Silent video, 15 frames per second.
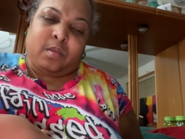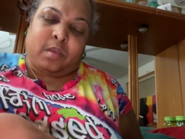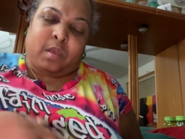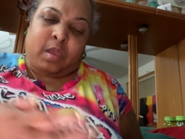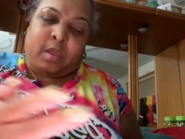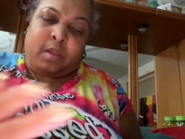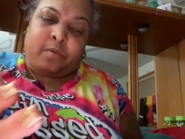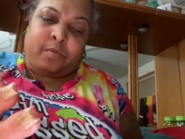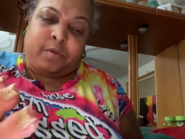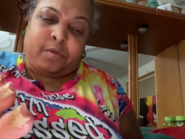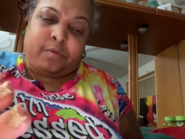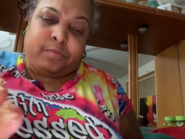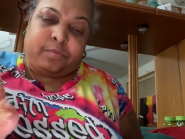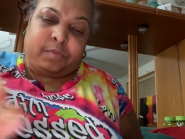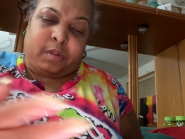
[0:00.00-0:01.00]
I don't
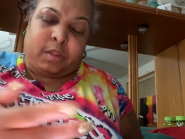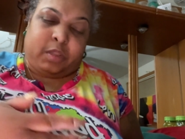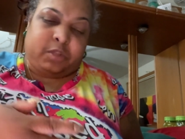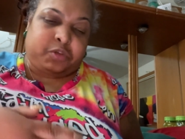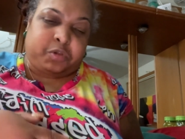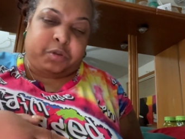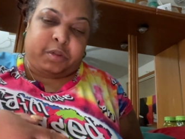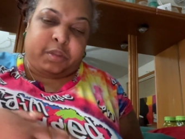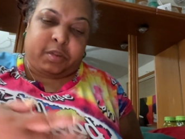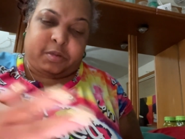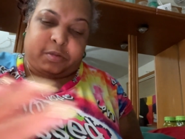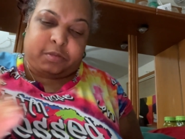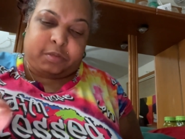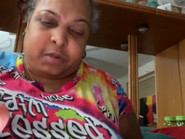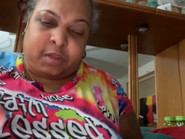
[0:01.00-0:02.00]
know, lunch or
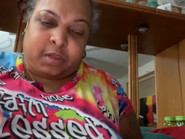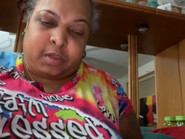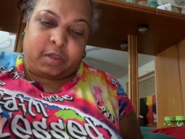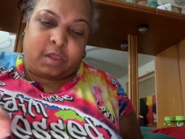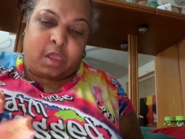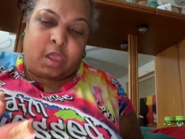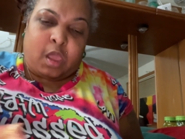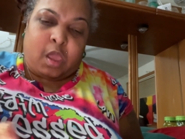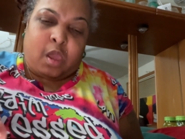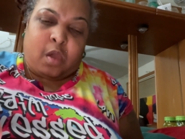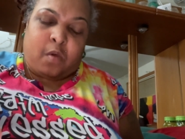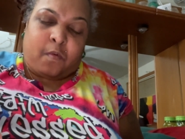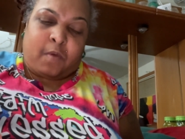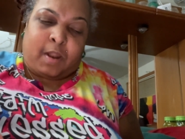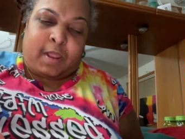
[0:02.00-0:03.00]
dinner today.
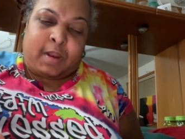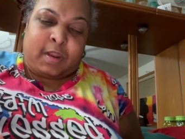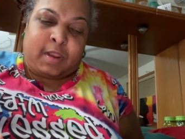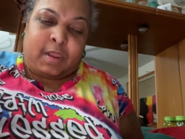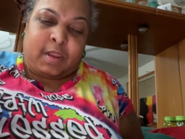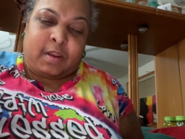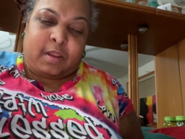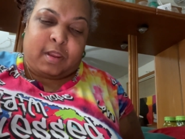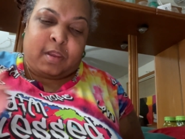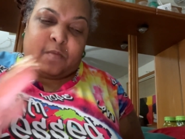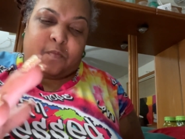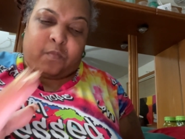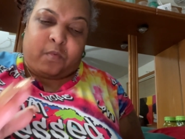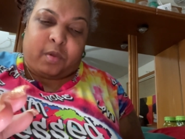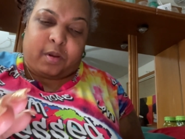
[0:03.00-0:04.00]
Well, I did eat
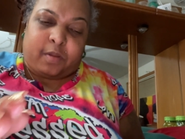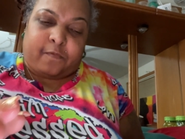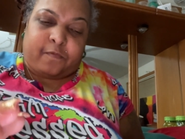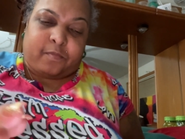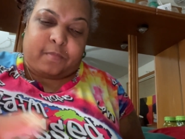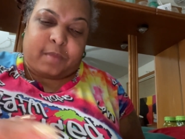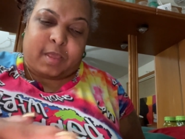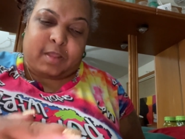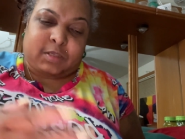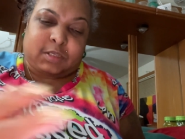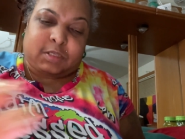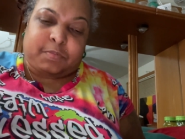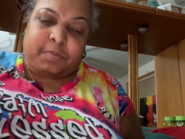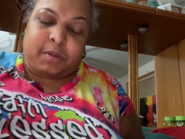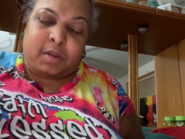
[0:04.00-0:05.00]
one of them. I
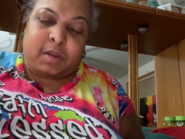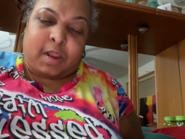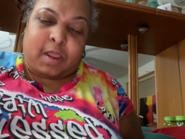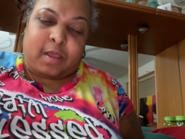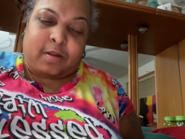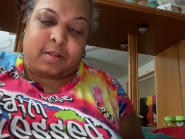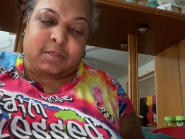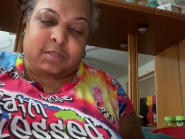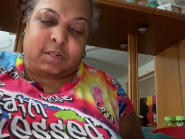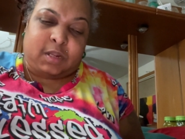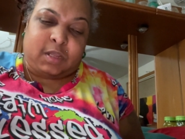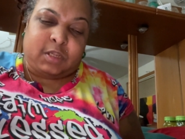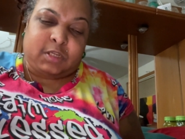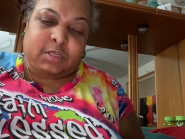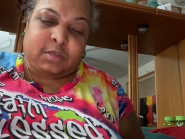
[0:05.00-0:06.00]
just put it down as
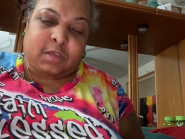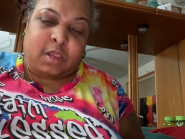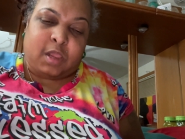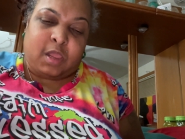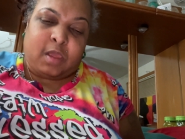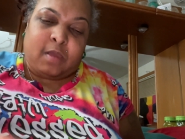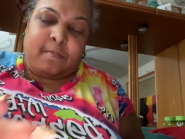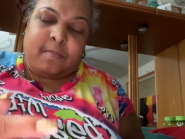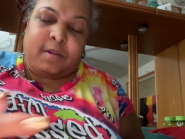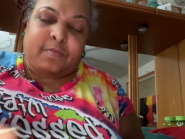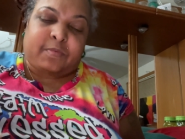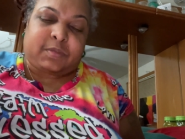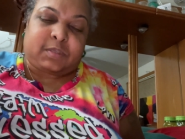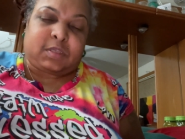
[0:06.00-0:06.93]
lunch, but it was